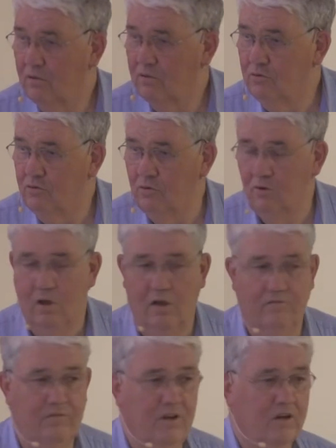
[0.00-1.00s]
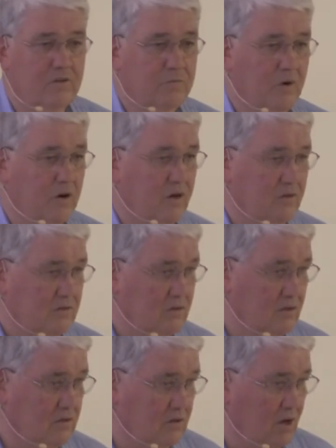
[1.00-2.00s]
You have
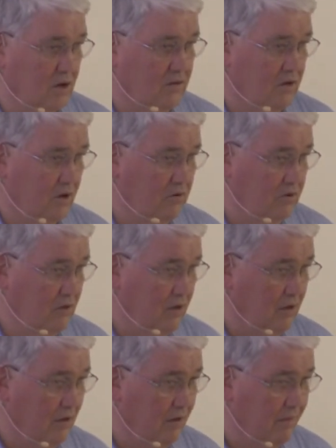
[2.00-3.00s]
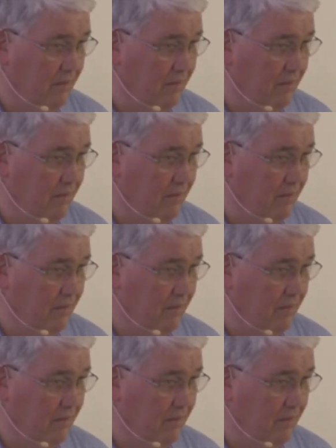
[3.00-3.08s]
experienced this undoubtedly,